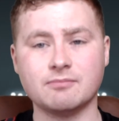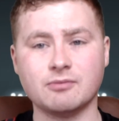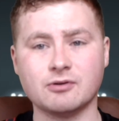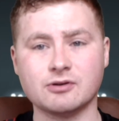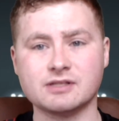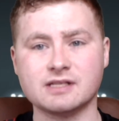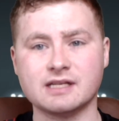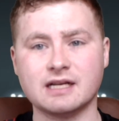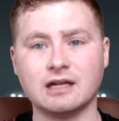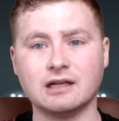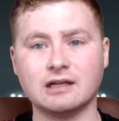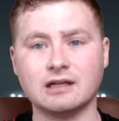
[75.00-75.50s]

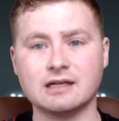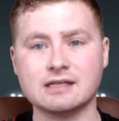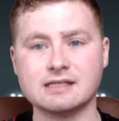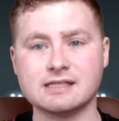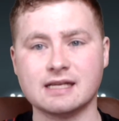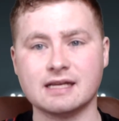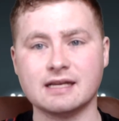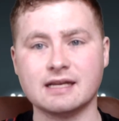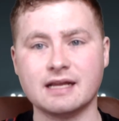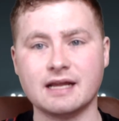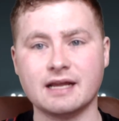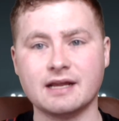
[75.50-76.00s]
personnel on
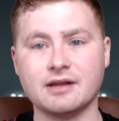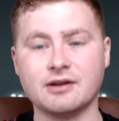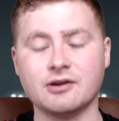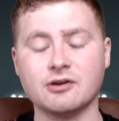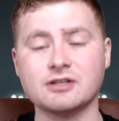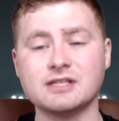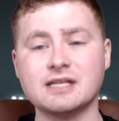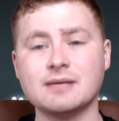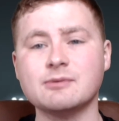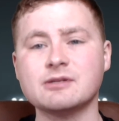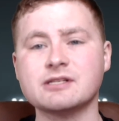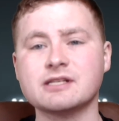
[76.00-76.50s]
Sunday, your
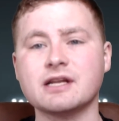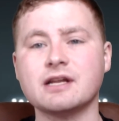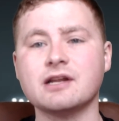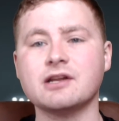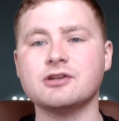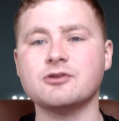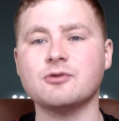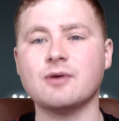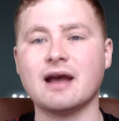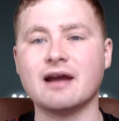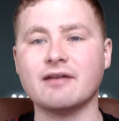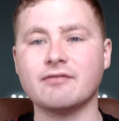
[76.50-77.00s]
team is going
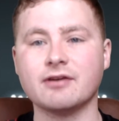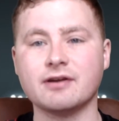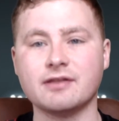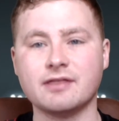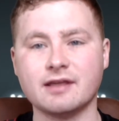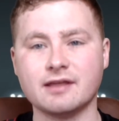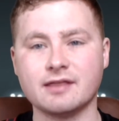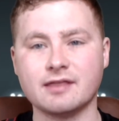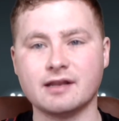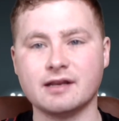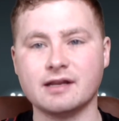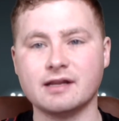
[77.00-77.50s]
to do
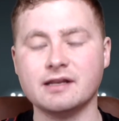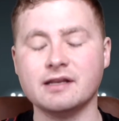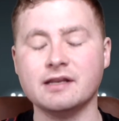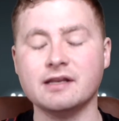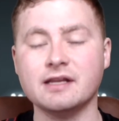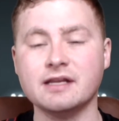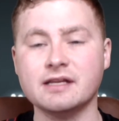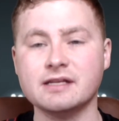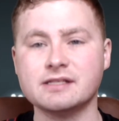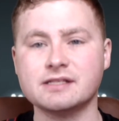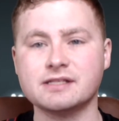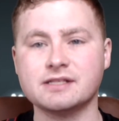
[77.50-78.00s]
everything that it
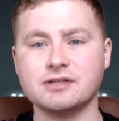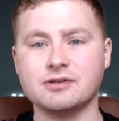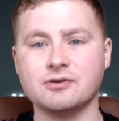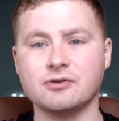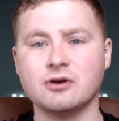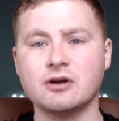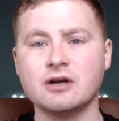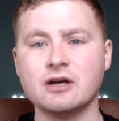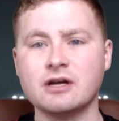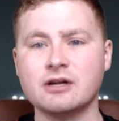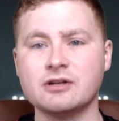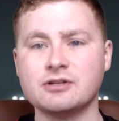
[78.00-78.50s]
needs to
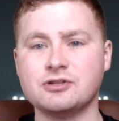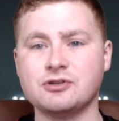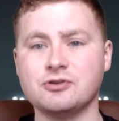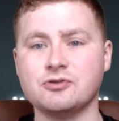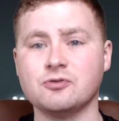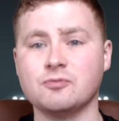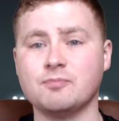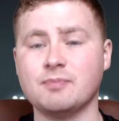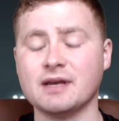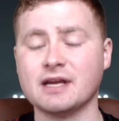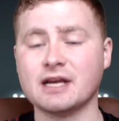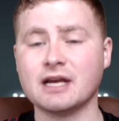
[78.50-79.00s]

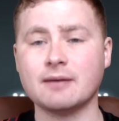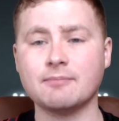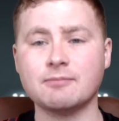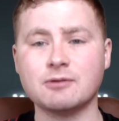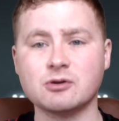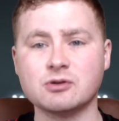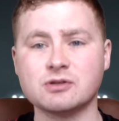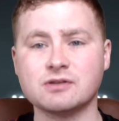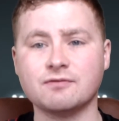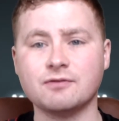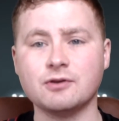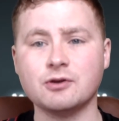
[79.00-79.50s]
to pick up
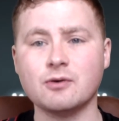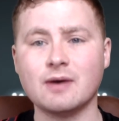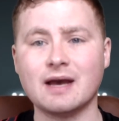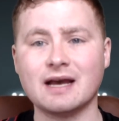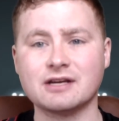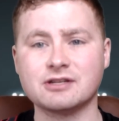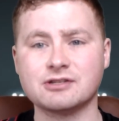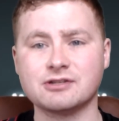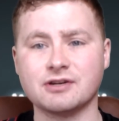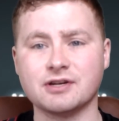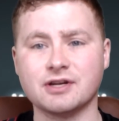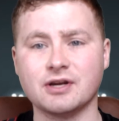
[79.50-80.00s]
those few
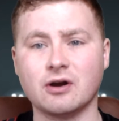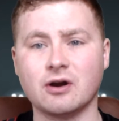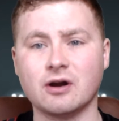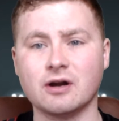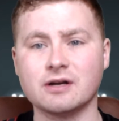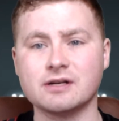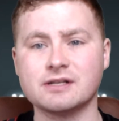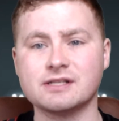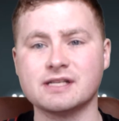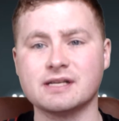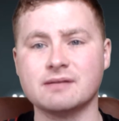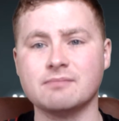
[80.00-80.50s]
extra
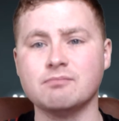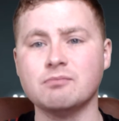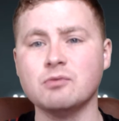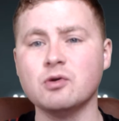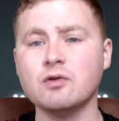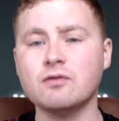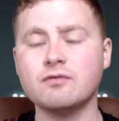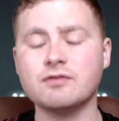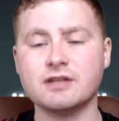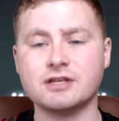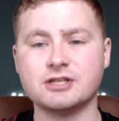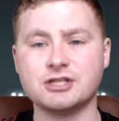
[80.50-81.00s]
yards and
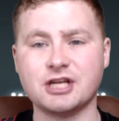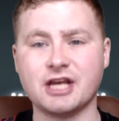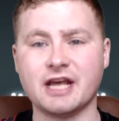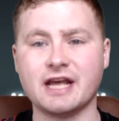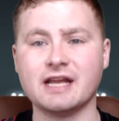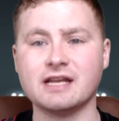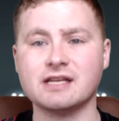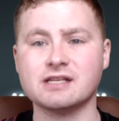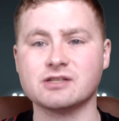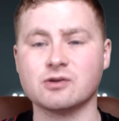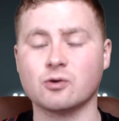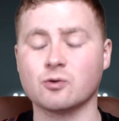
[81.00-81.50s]
move the
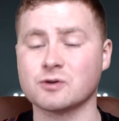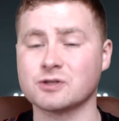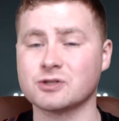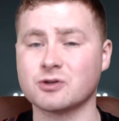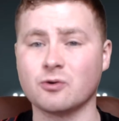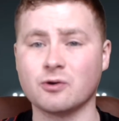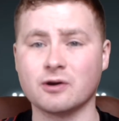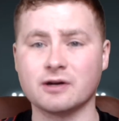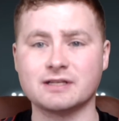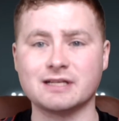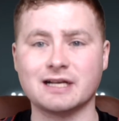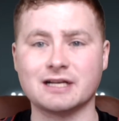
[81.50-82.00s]
chains or
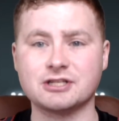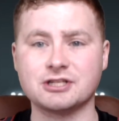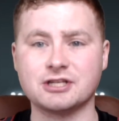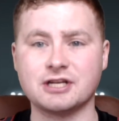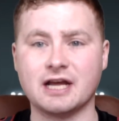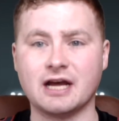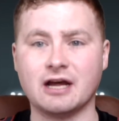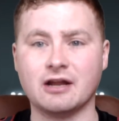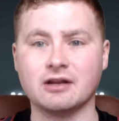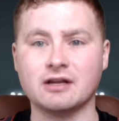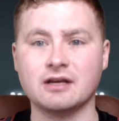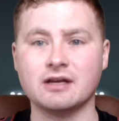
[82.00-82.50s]
score a
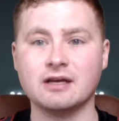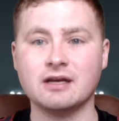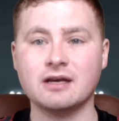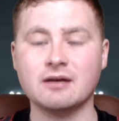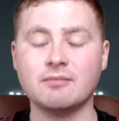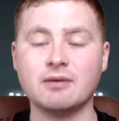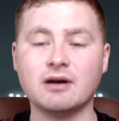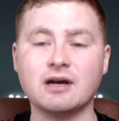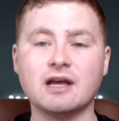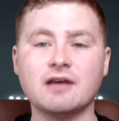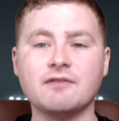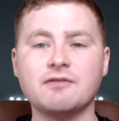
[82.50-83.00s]
touchdown.
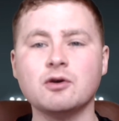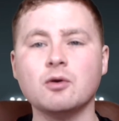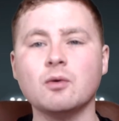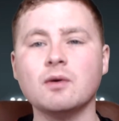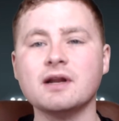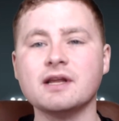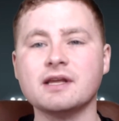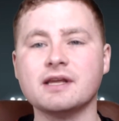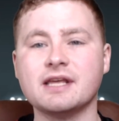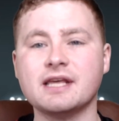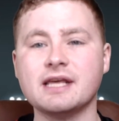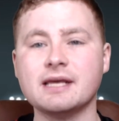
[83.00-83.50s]
But if you
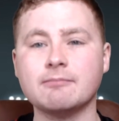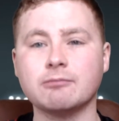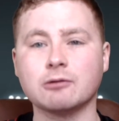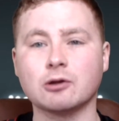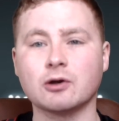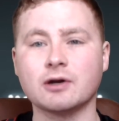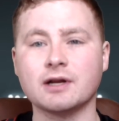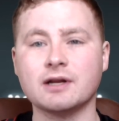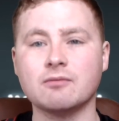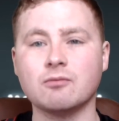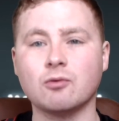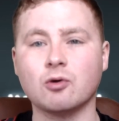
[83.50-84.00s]
want to keep
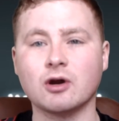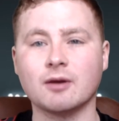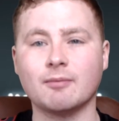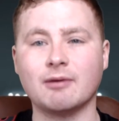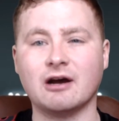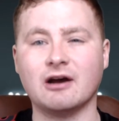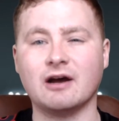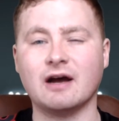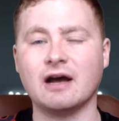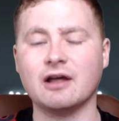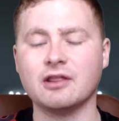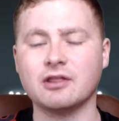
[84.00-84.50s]
learning more
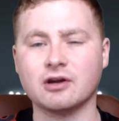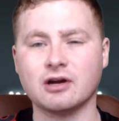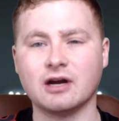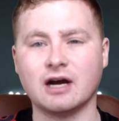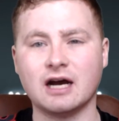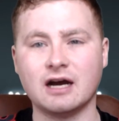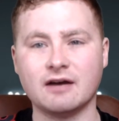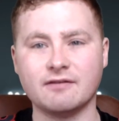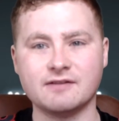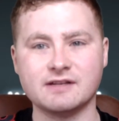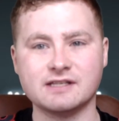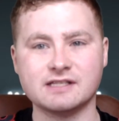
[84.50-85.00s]
about other
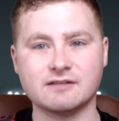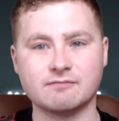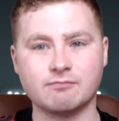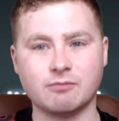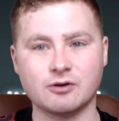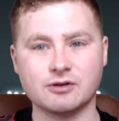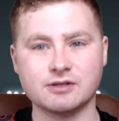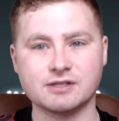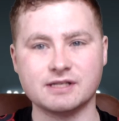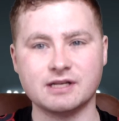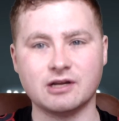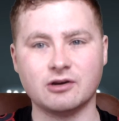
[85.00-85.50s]
offensive
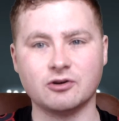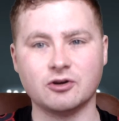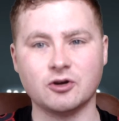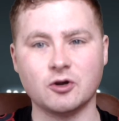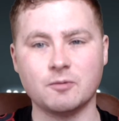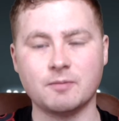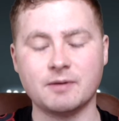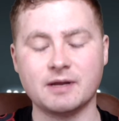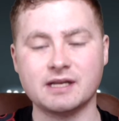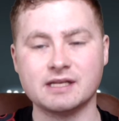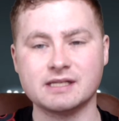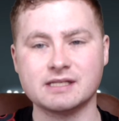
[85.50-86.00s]
personnel
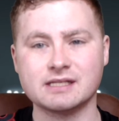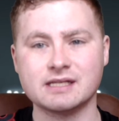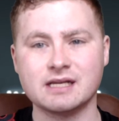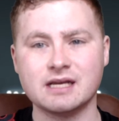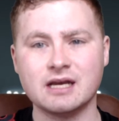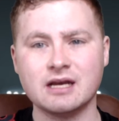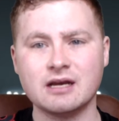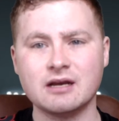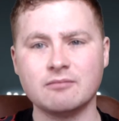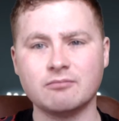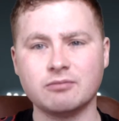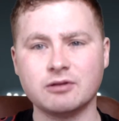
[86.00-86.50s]
groupings,
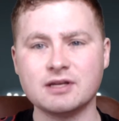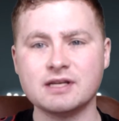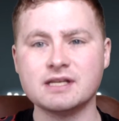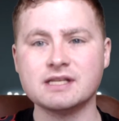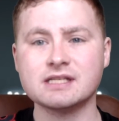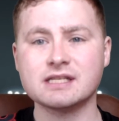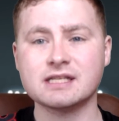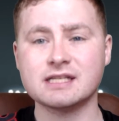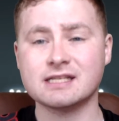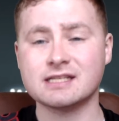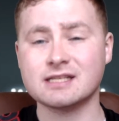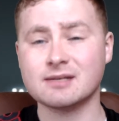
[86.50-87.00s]

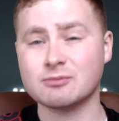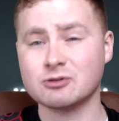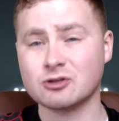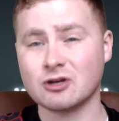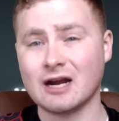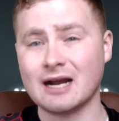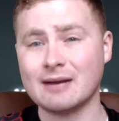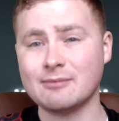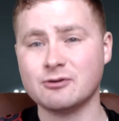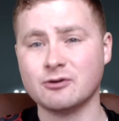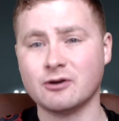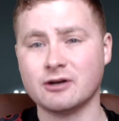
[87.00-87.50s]
please
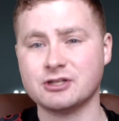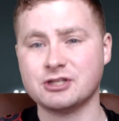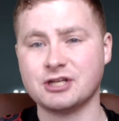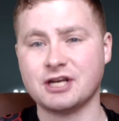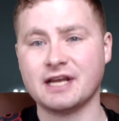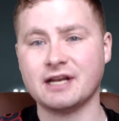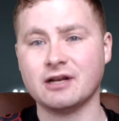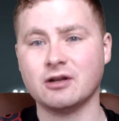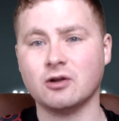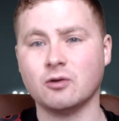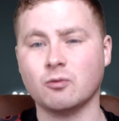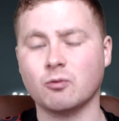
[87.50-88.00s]
subscribe to our
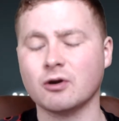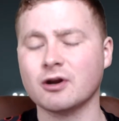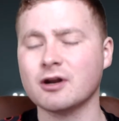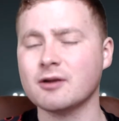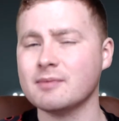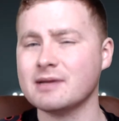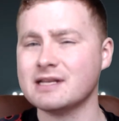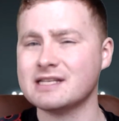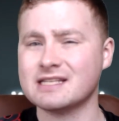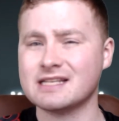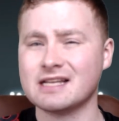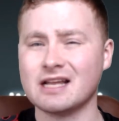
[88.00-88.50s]
channel. We're going to
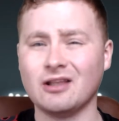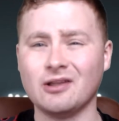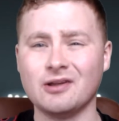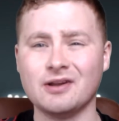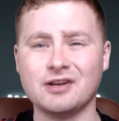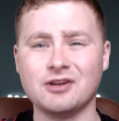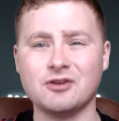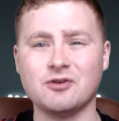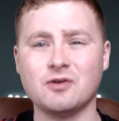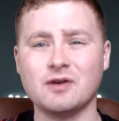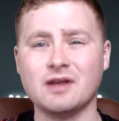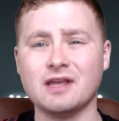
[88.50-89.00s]
be
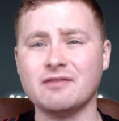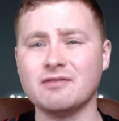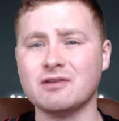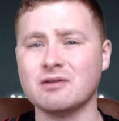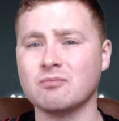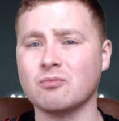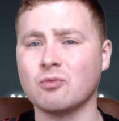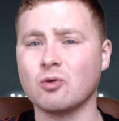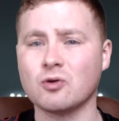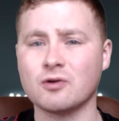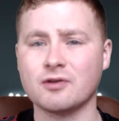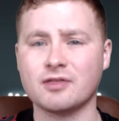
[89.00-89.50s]
telling you even
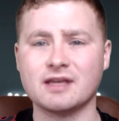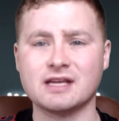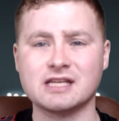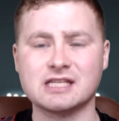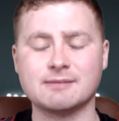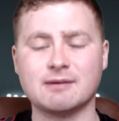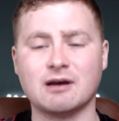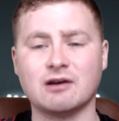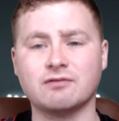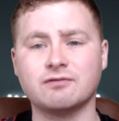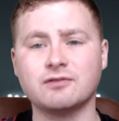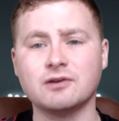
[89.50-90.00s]
more things
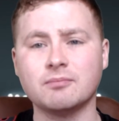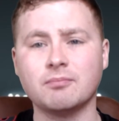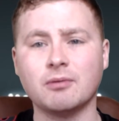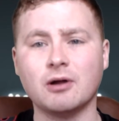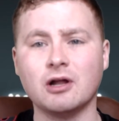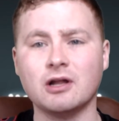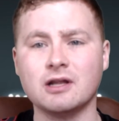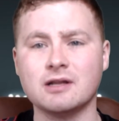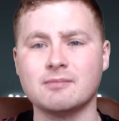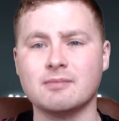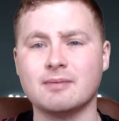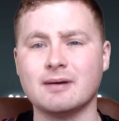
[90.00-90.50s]
about
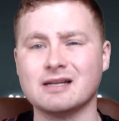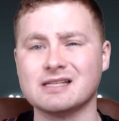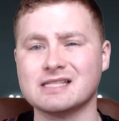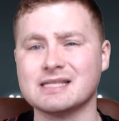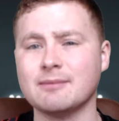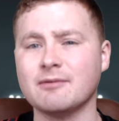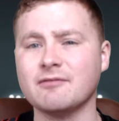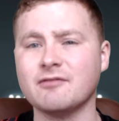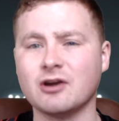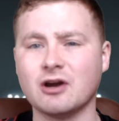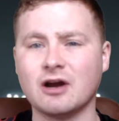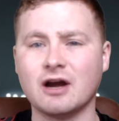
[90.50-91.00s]
football and about
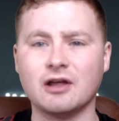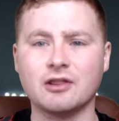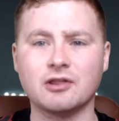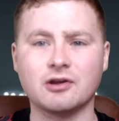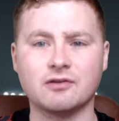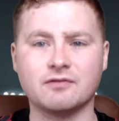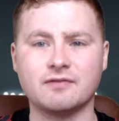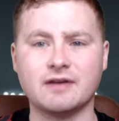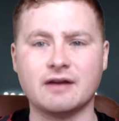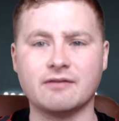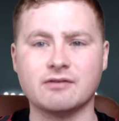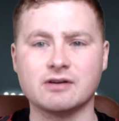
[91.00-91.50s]
some of your
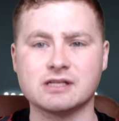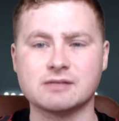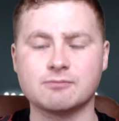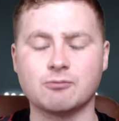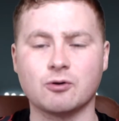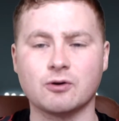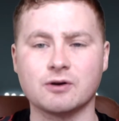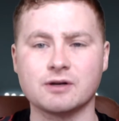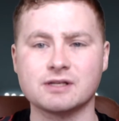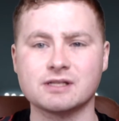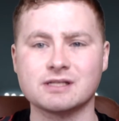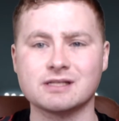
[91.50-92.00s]
other favorite
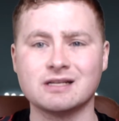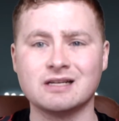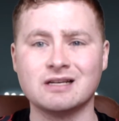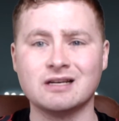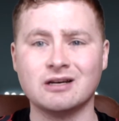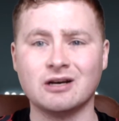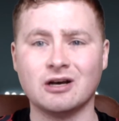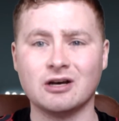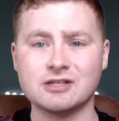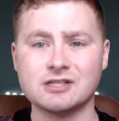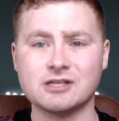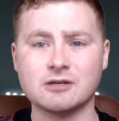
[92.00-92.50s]
sports.
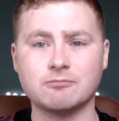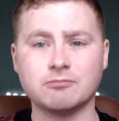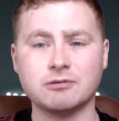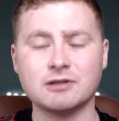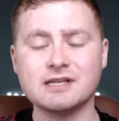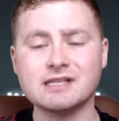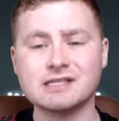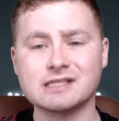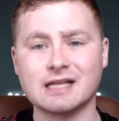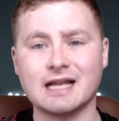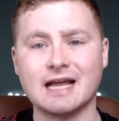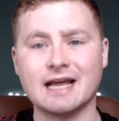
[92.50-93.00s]
Also,
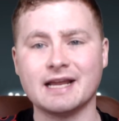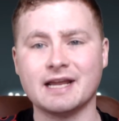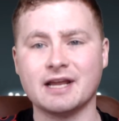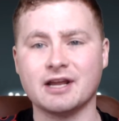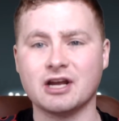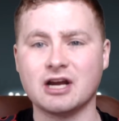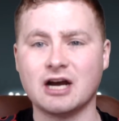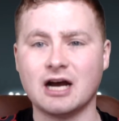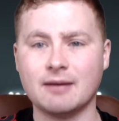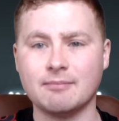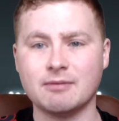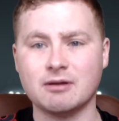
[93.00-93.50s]
please like
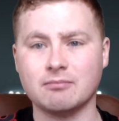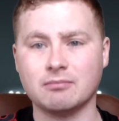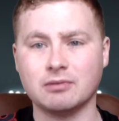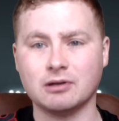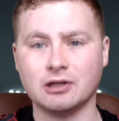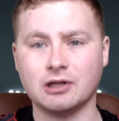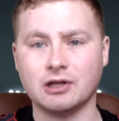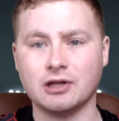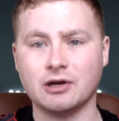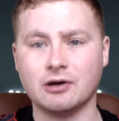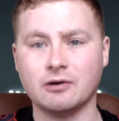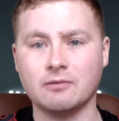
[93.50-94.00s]
and comment
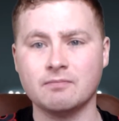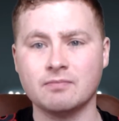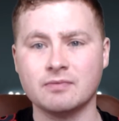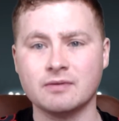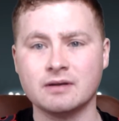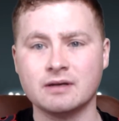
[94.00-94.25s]
below.